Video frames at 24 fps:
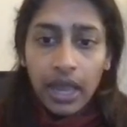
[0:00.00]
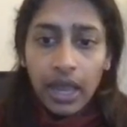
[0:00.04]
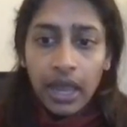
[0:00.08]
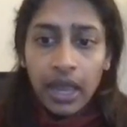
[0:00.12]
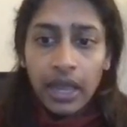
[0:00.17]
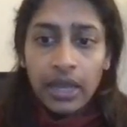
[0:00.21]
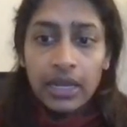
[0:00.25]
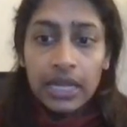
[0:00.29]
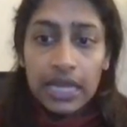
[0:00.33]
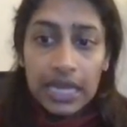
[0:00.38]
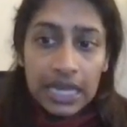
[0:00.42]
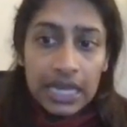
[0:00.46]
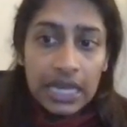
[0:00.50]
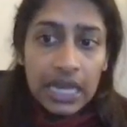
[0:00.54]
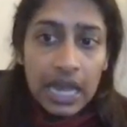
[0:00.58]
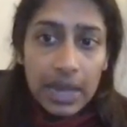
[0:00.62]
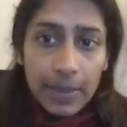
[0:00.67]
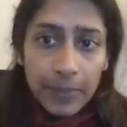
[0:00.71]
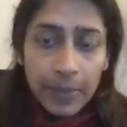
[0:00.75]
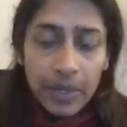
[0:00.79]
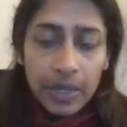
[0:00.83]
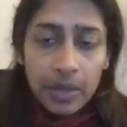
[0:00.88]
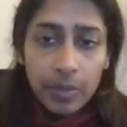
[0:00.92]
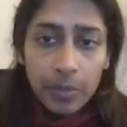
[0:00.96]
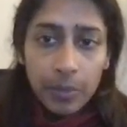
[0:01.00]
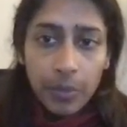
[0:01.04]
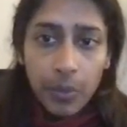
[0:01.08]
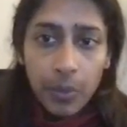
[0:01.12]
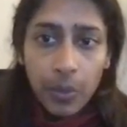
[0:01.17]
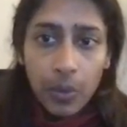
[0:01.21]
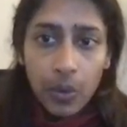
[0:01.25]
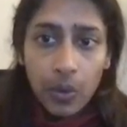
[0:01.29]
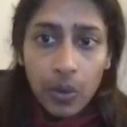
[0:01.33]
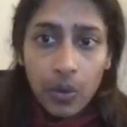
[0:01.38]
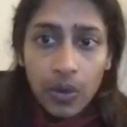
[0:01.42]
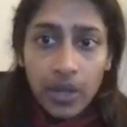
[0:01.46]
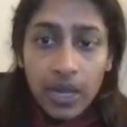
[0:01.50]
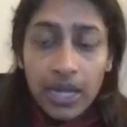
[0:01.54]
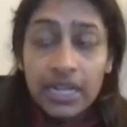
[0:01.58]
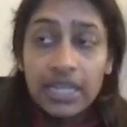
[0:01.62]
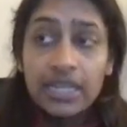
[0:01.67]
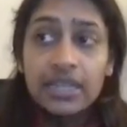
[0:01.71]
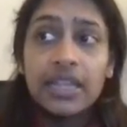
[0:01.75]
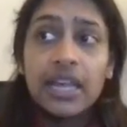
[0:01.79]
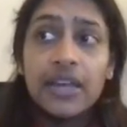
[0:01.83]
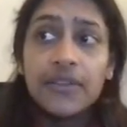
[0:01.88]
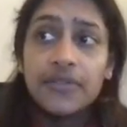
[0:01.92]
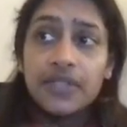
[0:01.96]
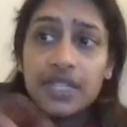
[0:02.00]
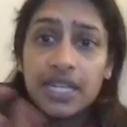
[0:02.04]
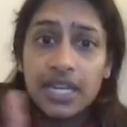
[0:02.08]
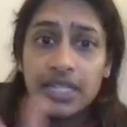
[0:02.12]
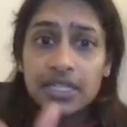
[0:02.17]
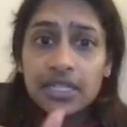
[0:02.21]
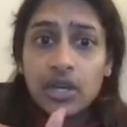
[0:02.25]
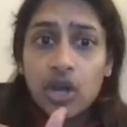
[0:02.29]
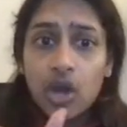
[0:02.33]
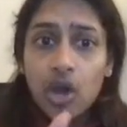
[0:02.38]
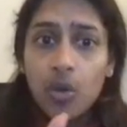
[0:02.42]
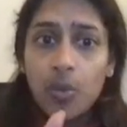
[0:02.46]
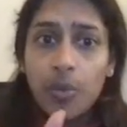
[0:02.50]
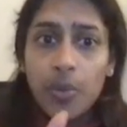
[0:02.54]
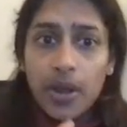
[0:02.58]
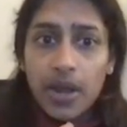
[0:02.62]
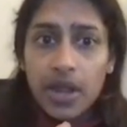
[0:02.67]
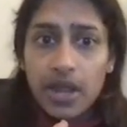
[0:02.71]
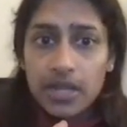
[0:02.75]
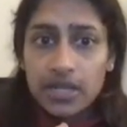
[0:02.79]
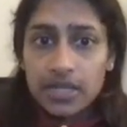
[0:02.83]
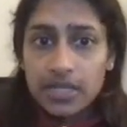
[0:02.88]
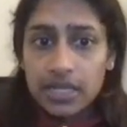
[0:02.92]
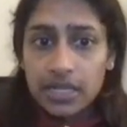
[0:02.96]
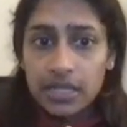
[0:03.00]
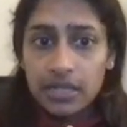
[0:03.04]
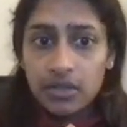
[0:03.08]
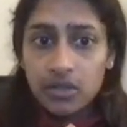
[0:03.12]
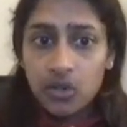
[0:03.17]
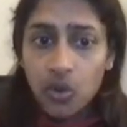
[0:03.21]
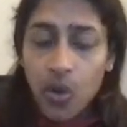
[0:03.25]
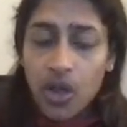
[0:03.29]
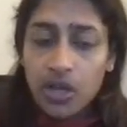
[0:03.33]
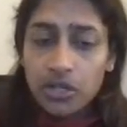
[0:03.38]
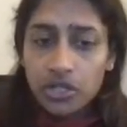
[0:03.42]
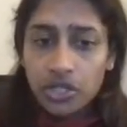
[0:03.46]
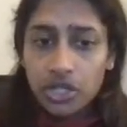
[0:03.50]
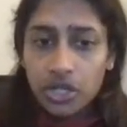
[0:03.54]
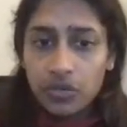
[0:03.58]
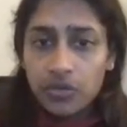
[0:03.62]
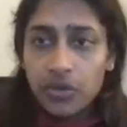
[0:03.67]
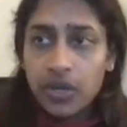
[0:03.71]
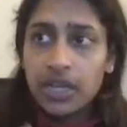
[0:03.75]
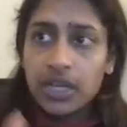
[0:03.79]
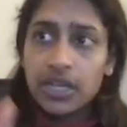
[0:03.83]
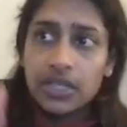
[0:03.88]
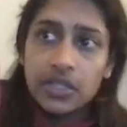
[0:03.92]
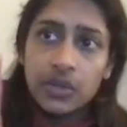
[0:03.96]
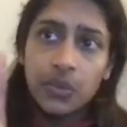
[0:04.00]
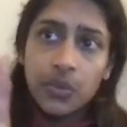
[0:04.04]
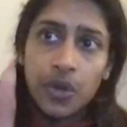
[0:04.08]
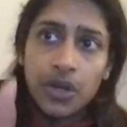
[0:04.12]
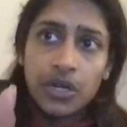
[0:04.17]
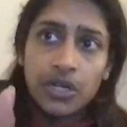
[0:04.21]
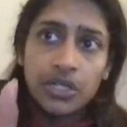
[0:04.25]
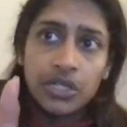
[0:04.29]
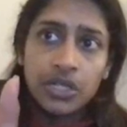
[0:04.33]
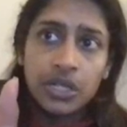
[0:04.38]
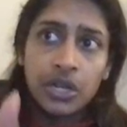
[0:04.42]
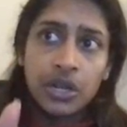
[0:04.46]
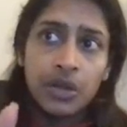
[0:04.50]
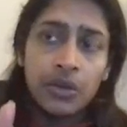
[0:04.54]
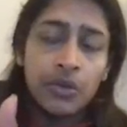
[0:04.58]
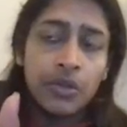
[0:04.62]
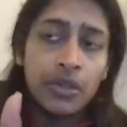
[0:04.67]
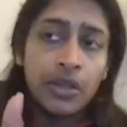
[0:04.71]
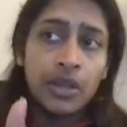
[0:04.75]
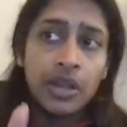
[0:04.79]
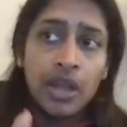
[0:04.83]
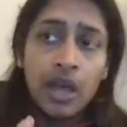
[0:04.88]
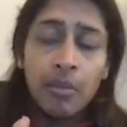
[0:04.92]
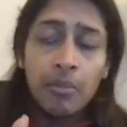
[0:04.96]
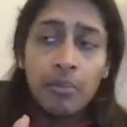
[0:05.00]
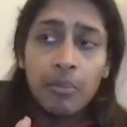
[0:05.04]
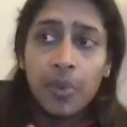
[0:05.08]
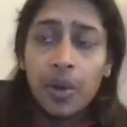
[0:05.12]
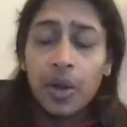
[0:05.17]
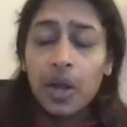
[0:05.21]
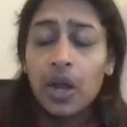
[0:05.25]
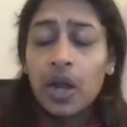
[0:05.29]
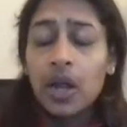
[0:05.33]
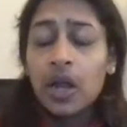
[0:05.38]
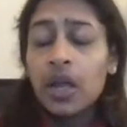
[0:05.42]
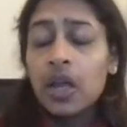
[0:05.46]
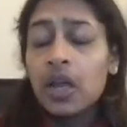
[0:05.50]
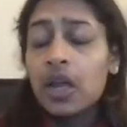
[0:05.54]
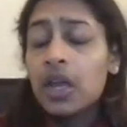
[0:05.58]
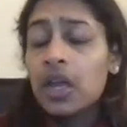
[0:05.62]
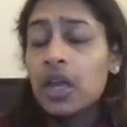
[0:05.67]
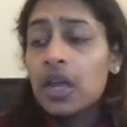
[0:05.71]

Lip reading: And he got people, and he left it as an open-ended question, right? Because he wanted to know the number.